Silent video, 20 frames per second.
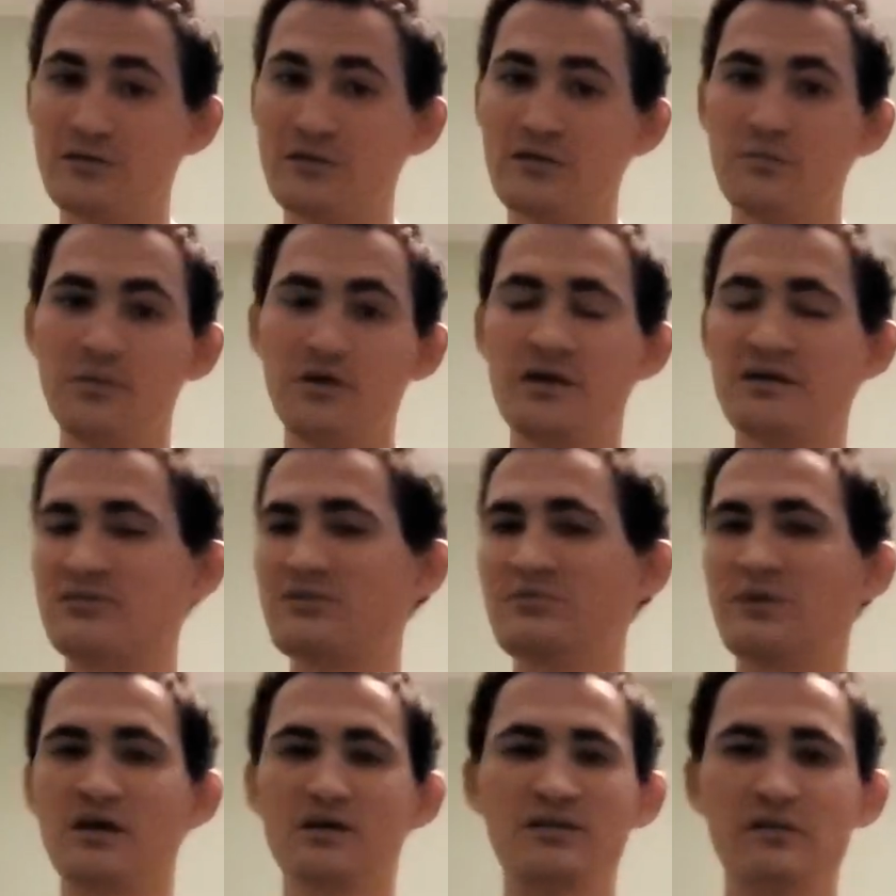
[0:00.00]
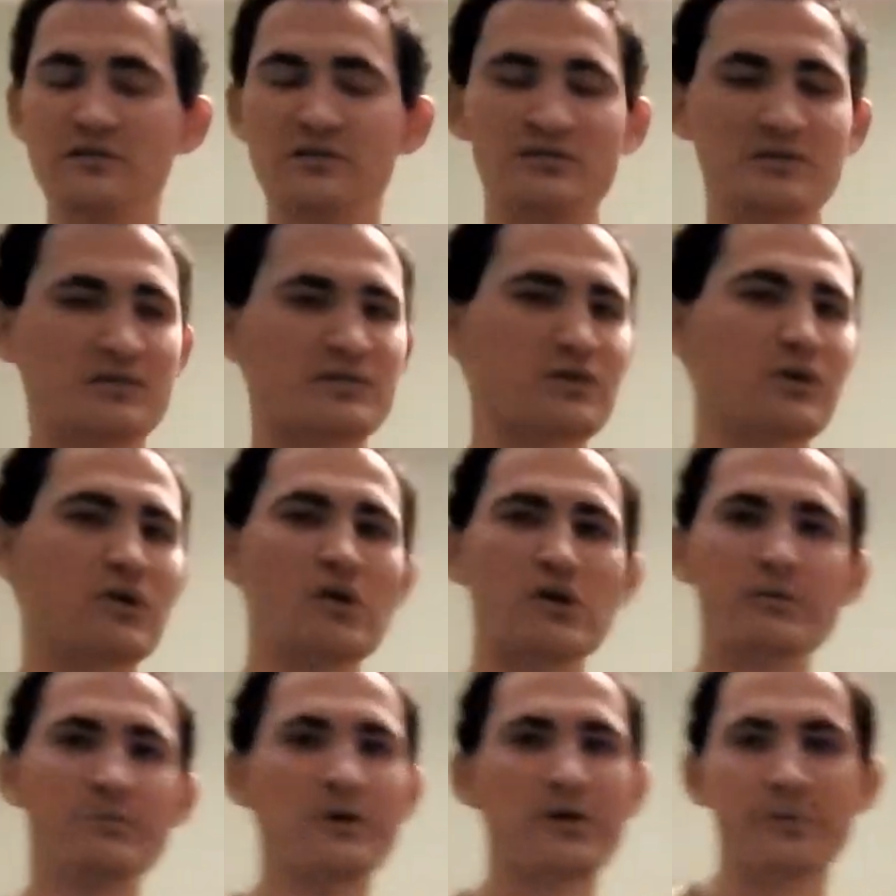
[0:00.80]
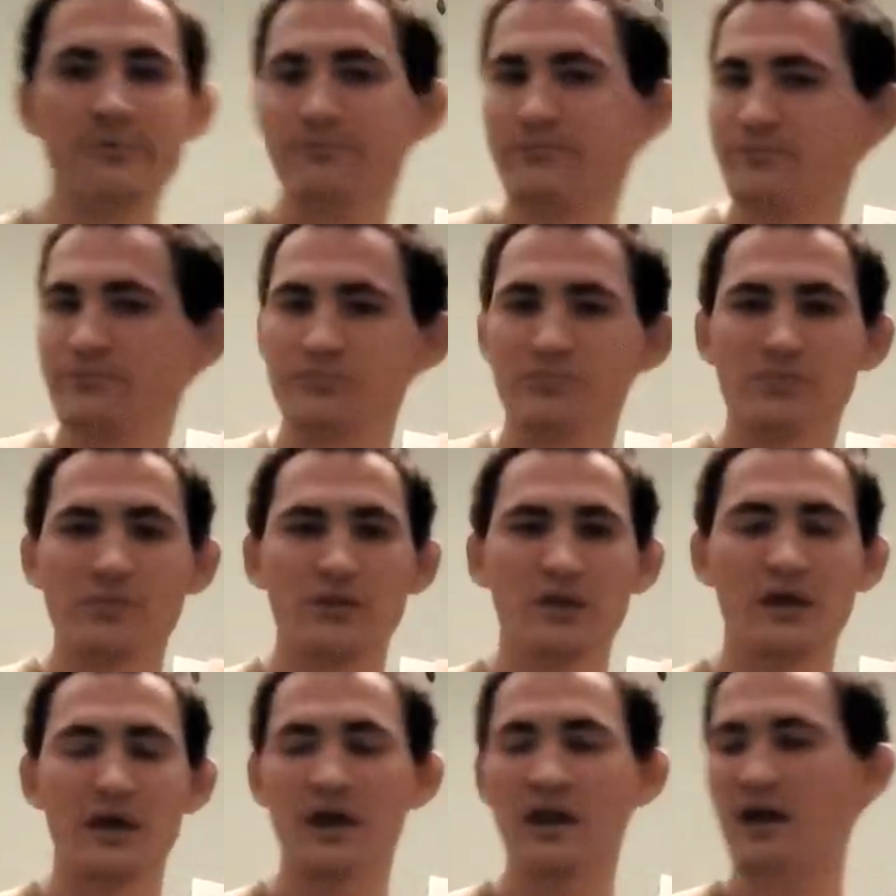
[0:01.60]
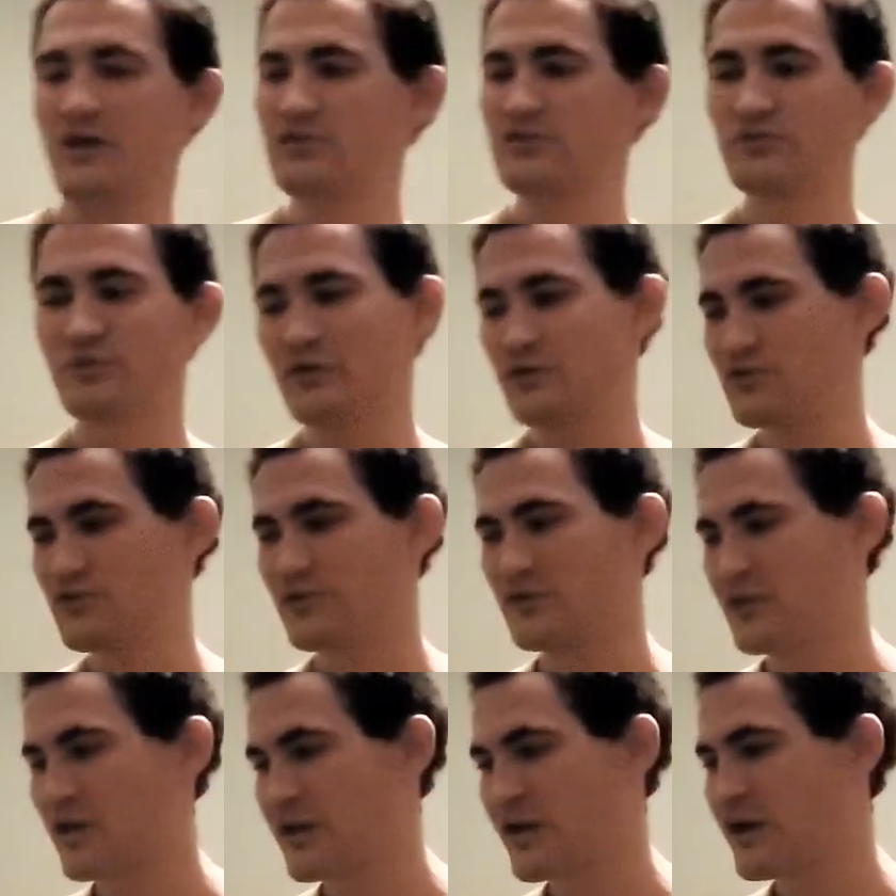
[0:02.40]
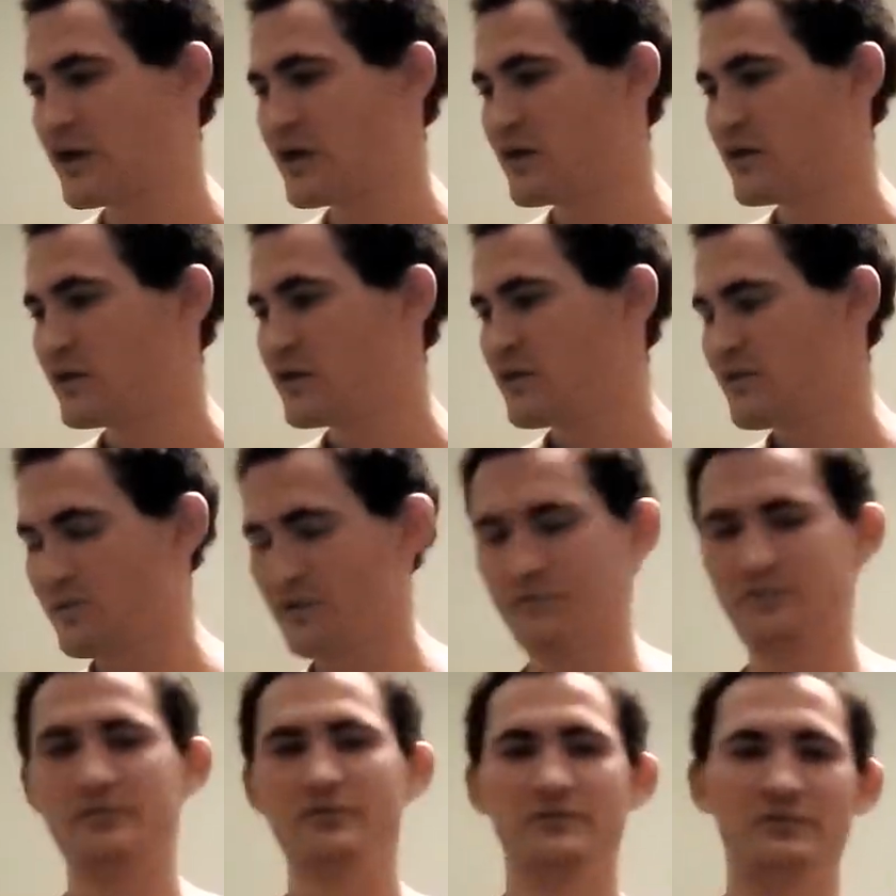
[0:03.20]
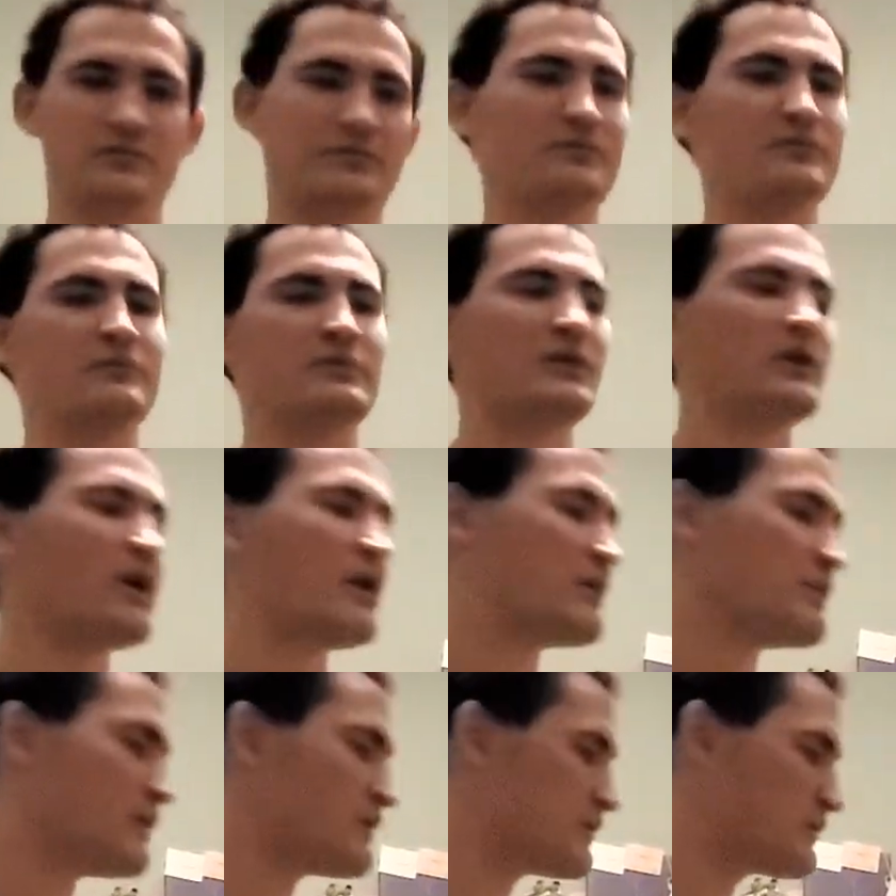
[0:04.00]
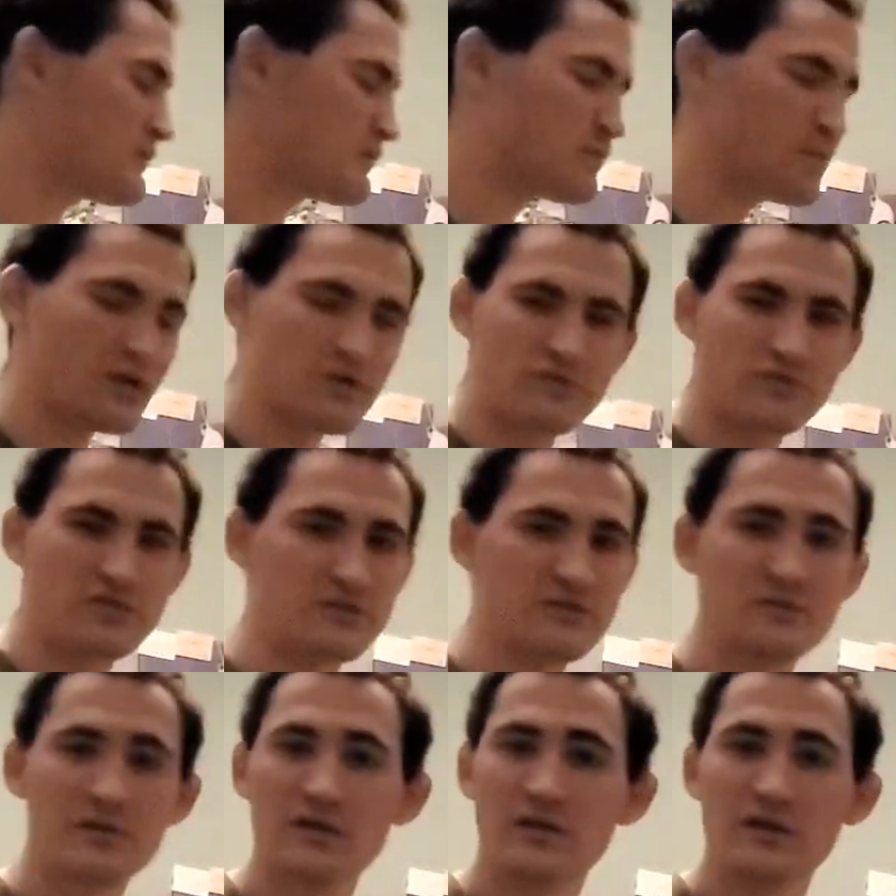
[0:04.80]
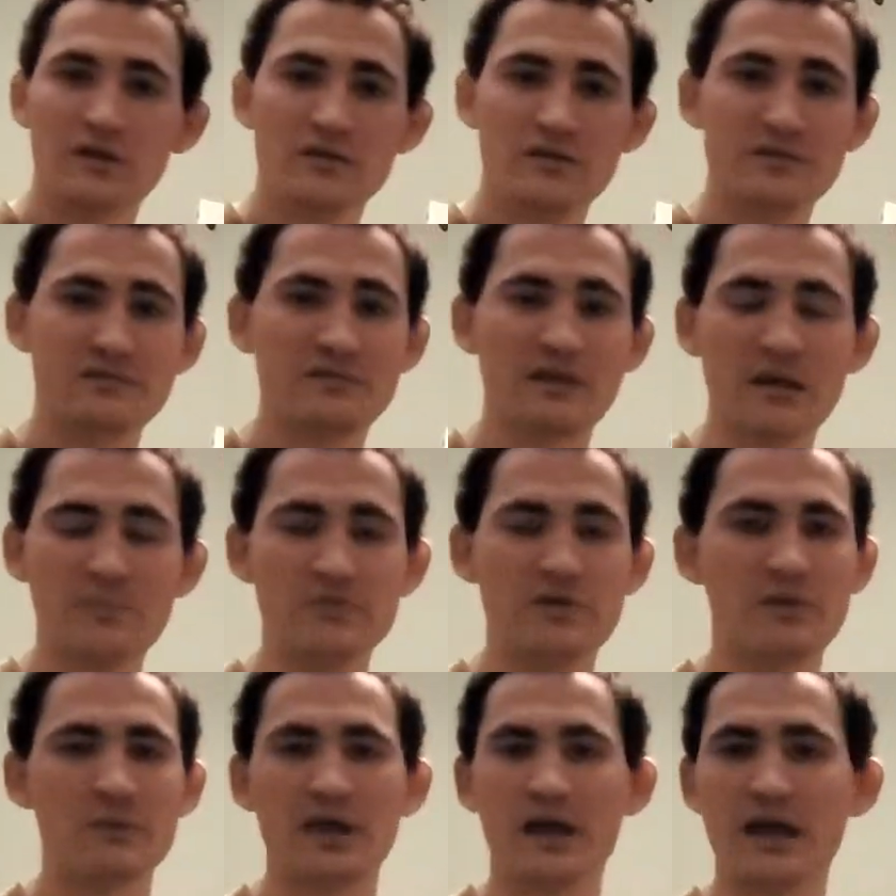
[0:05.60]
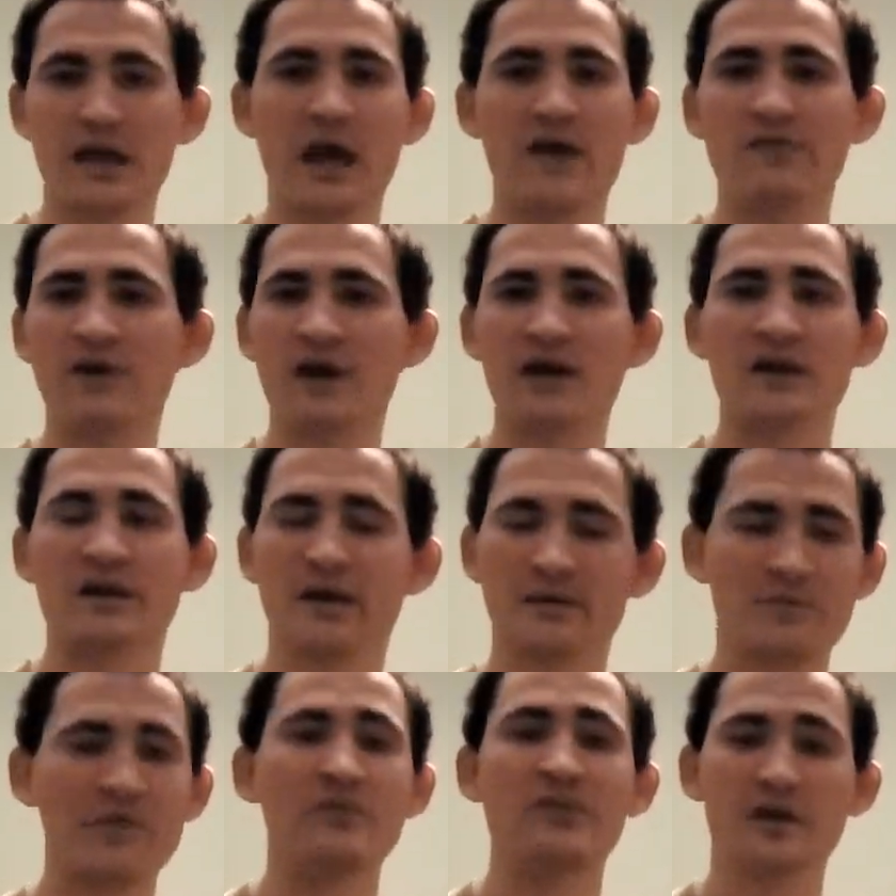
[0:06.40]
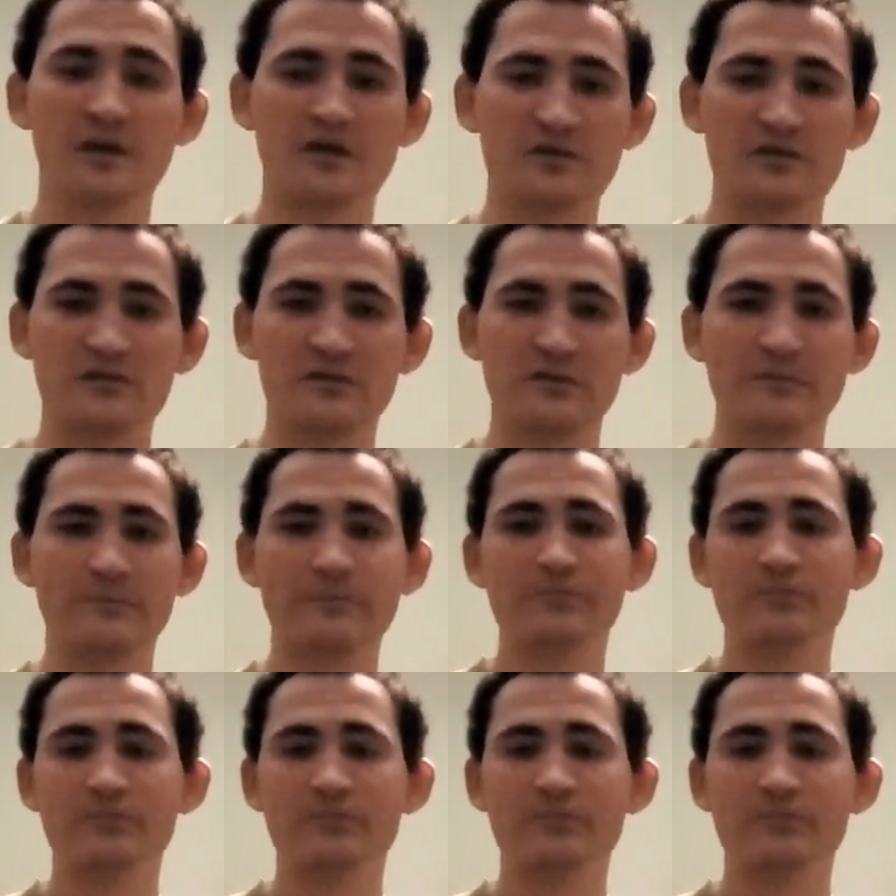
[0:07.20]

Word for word: because I'm like, this is horrible. And I switched, and I, this was, you know, I then switched to Samsung. I'm like, I've had enough of this.